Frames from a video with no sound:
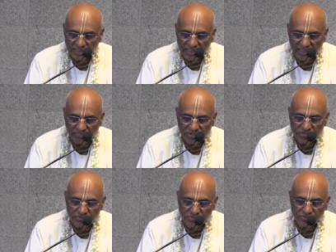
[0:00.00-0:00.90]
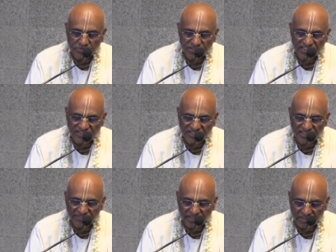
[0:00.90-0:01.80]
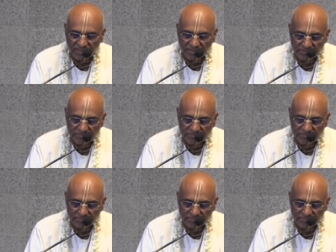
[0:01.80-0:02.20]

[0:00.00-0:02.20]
And absolute truth is in everything.